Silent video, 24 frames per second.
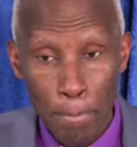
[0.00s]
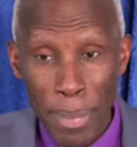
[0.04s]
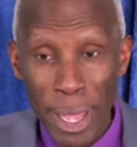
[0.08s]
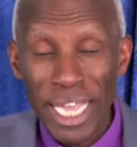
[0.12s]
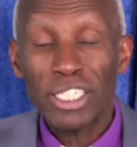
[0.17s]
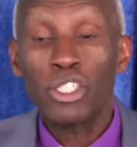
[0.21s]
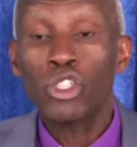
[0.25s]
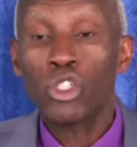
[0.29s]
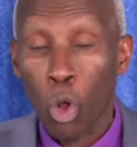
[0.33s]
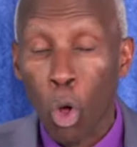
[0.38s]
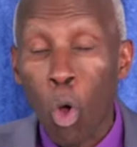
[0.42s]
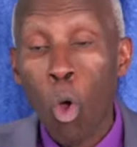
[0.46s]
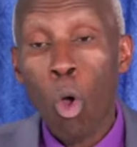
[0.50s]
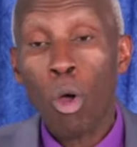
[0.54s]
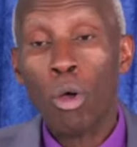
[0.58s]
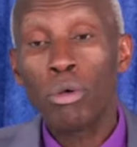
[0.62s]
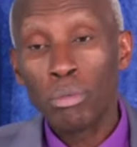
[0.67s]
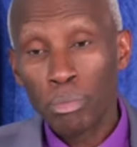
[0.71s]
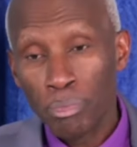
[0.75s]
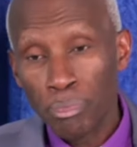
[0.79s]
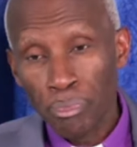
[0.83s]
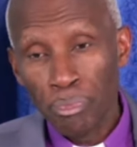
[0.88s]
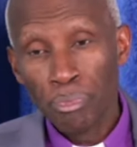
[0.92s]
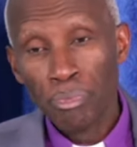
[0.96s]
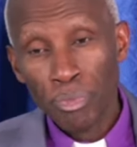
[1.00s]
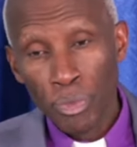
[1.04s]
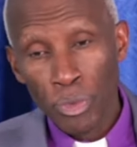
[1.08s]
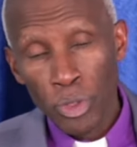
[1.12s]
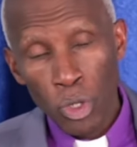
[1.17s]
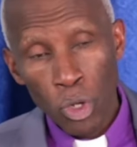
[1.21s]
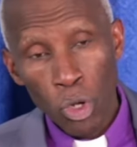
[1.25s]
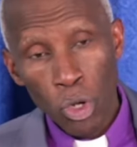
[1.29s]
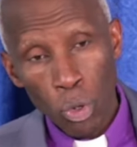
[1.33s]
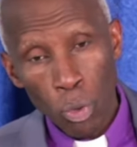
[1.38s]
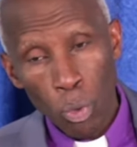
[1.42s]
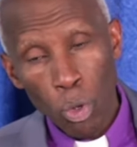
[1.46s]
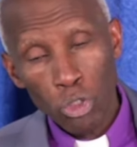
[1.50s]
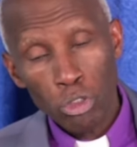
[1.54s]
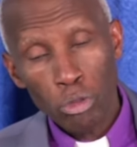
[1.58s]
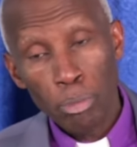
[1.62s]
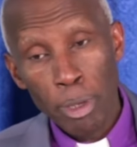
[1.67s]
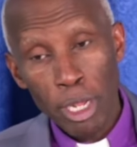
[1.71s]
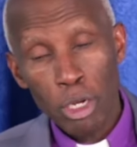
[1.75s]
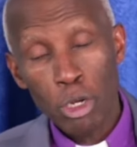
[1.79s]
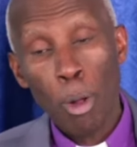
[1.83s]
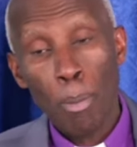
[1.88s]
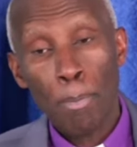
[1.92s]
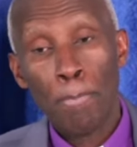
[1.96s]
metal,
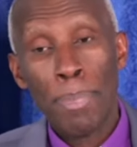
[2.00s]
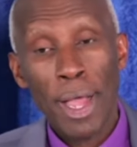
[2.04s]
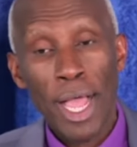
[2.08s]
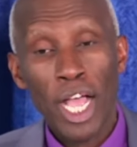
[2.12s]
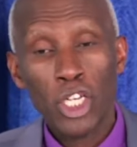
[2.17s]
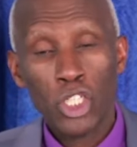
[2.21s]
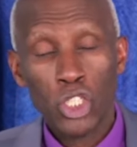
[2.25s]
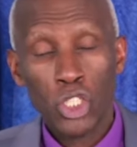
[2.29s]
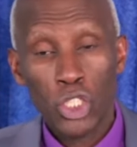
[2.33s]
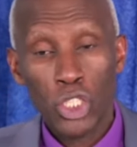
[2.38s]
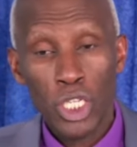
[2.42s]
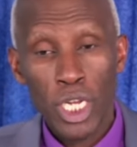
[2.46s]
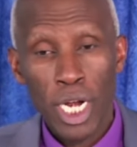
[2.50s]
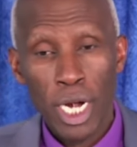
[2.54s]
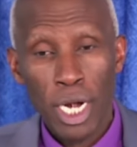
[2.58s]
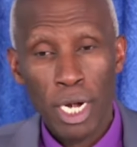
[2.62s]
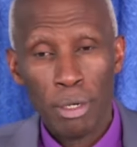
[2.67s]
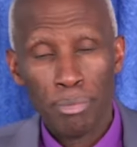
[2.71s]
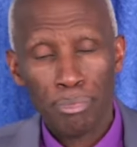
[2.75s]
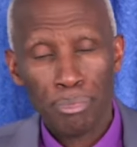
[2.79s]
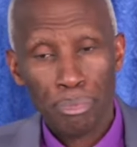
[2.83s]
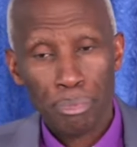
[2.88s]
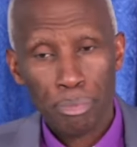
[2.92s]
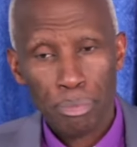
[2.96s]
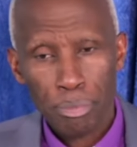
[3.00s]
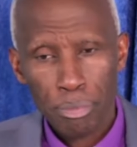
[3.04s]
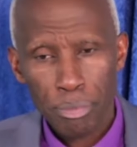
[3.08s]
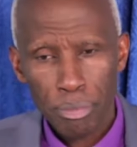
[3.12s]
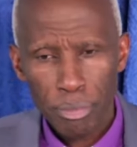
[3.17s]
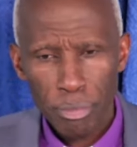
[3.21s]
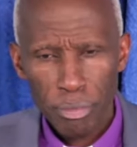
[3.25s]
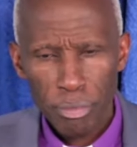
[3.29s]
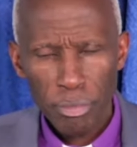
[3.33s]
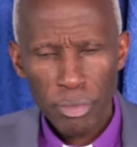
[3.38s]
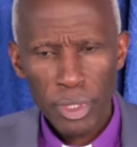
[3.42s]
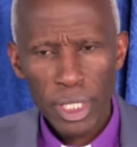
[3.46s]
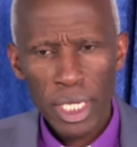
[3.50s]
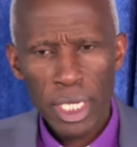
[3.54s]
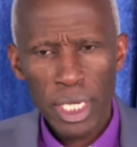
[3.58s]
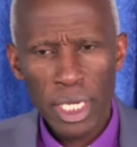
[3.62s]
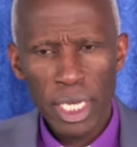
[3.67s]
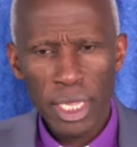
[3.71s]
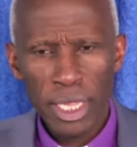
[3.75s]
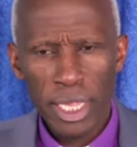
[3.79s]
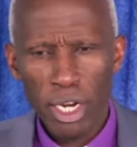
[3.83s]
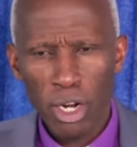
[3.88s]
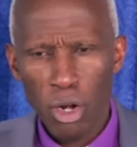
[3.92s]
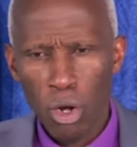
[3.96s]
was made of Persia,
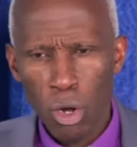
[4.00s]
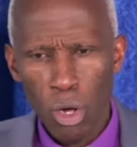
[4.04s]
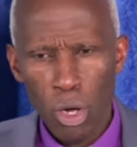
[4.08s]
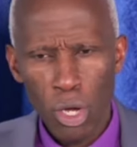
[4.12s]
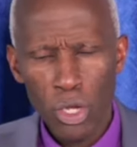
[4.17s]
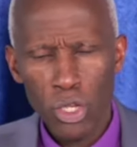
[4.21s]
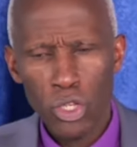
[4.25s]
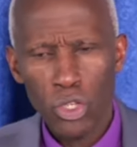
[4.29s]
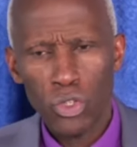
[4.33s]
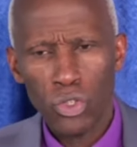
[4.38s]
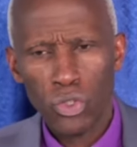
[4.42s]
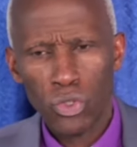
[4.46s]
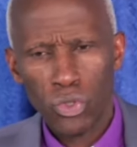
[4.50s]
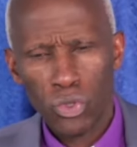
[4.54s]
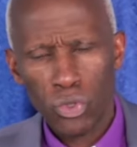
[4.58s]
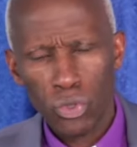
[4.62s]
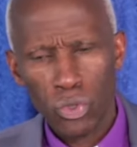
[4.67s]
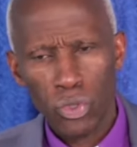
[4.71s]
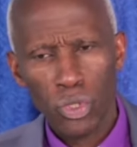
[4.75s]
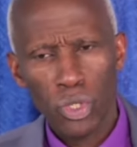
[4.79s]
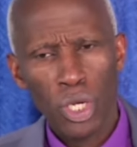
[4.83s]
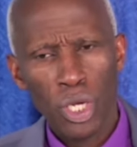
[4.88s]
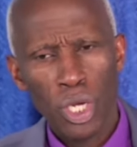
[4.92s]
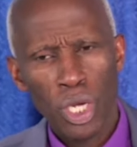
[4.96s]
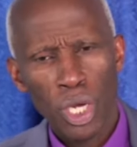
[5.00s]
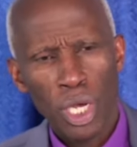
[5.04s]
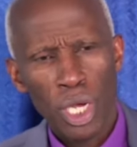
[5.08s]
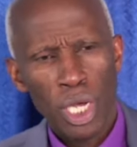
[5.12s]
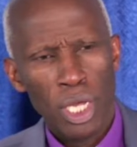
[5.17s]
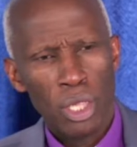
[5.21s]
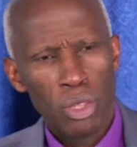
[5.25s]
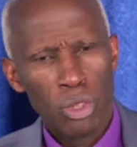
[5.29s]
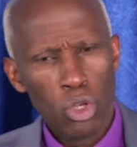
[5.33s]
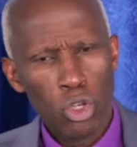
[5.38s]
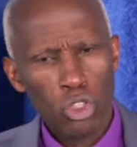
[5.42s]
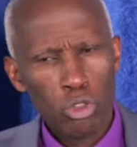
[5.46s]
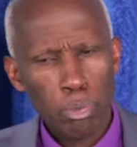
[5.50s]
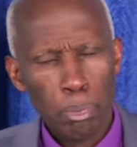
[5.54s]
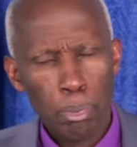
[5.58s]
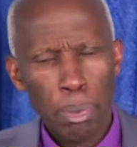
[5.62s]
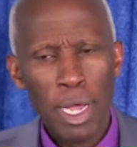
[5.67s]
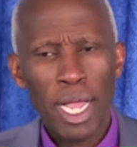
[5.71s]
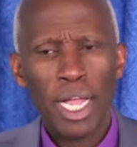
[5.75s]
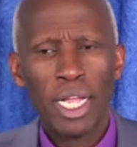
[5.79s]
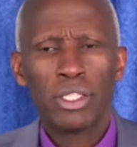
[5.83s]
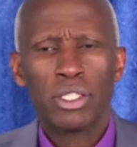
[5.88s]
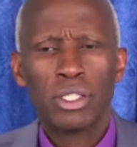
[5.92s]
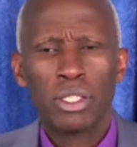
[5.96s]
and the loins, those
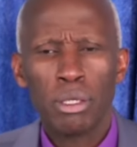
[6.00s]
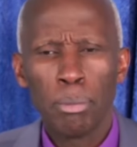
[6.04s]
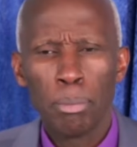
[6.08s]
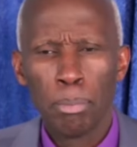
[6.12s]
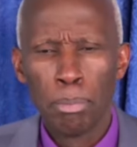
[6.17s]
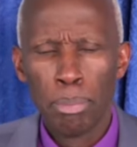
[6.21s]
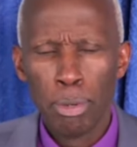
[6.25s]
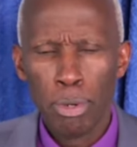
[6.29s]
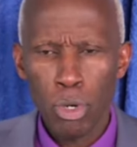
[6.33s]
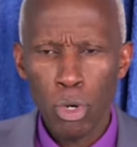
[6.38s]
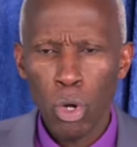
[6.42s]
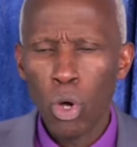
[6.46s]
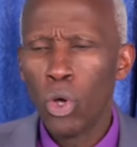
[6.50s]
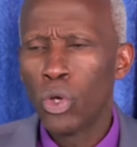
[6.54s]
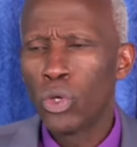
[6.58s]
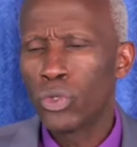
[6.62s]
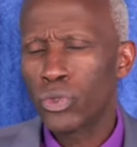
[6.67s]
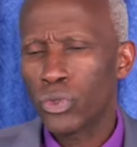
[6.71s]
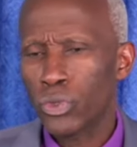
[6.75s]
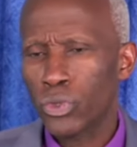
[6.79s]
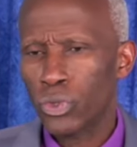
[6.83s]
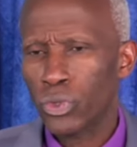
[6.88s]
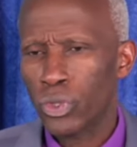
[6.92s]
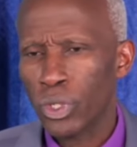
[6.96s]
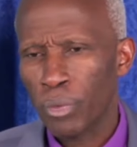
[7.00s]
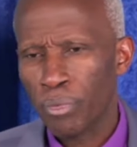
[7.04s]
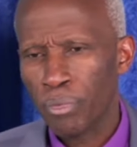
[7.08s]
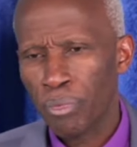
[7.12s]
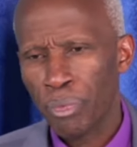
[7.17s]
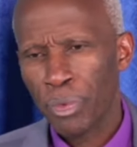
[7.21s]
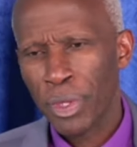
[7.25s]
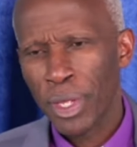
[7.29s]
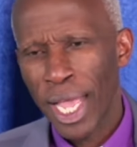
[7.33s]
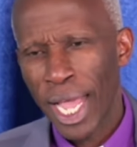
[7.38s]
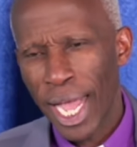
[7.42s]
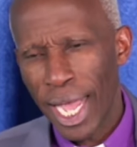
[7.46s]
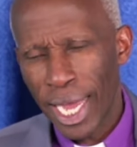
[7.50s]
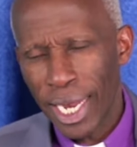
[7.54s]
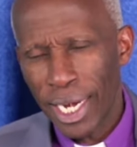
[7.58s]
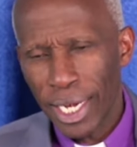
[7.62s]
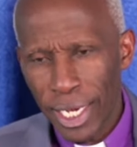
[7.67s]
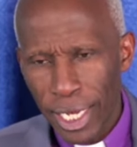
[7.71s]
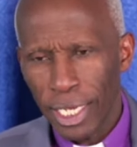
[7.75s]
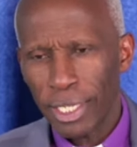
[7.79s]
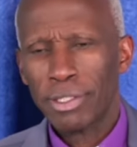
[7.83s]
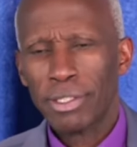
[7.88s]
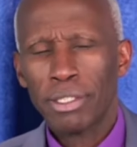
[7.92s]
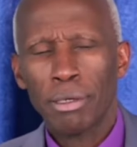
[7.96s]
parts, bronze,
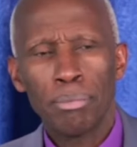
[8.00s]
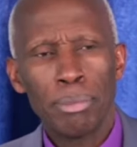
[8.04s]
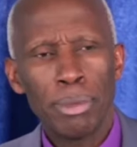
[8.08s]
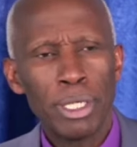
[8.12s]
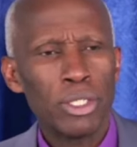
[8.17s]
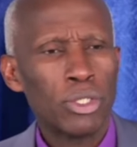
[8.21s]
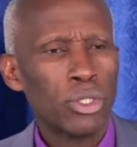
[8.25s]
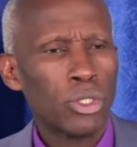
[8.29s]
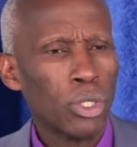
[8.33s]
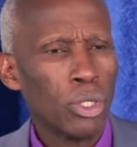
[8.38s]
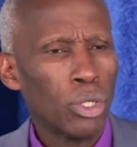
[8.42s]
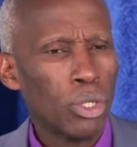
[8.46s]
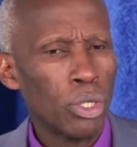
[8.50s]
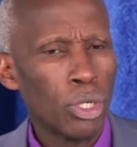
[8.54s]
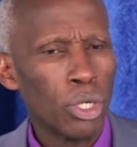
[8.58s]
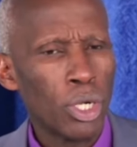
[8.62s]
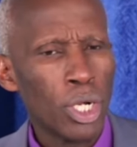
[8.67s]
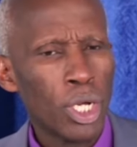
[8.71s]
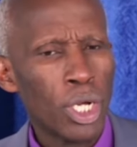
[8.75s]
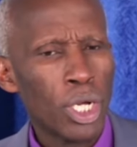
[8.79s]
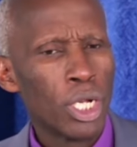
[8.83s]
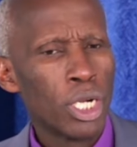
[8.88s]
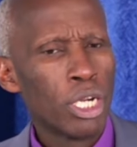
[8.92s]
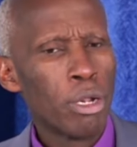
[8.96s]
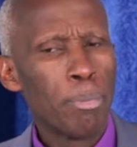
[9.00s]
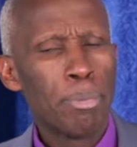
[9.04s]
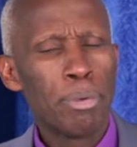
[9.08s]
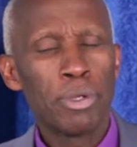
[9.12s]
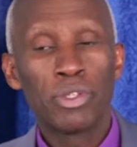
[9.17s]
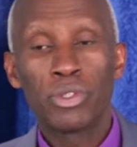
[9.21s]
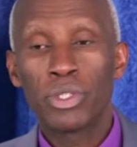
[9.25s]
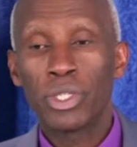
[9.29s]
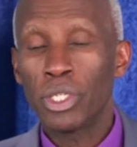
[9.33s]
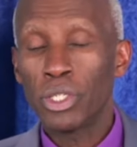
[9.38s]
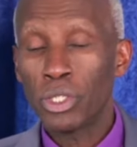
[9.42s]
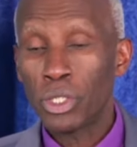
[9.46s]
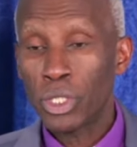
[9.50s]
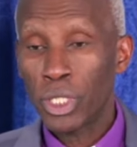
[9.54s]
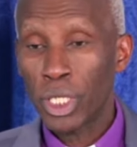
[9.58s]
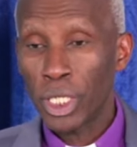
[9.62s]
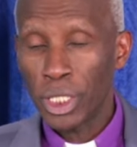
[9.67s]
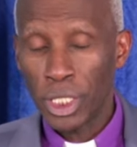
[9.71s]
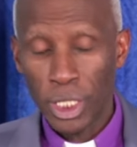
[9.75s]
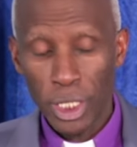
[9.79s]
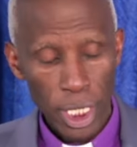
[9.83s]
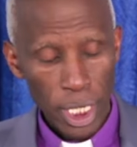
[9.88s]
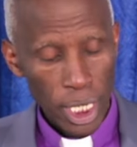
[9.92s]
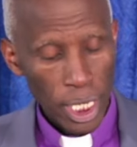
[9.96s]
a lesser metal,
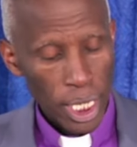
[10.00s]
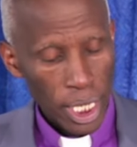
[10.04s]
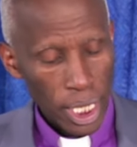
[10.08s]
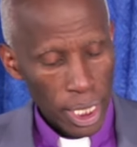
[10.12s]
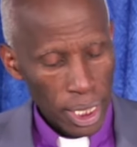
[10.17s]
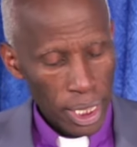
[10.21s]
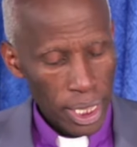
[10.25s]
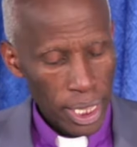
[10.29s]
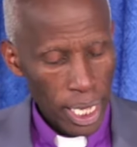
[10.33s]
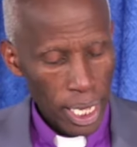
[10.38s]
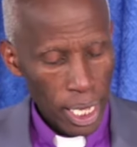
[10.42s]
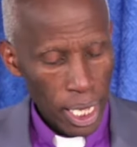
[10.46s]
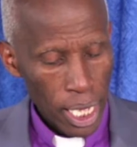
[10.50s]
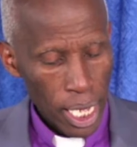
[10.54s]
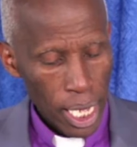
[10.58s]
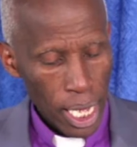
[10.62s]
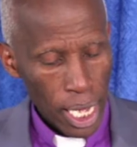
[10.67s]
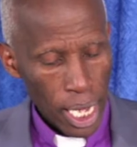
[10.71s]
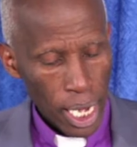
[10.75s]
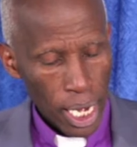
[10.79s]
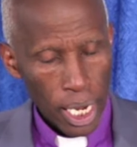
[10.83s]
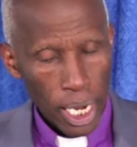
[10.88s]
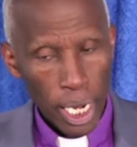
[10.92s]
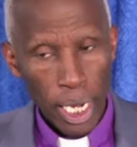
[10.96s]
represented the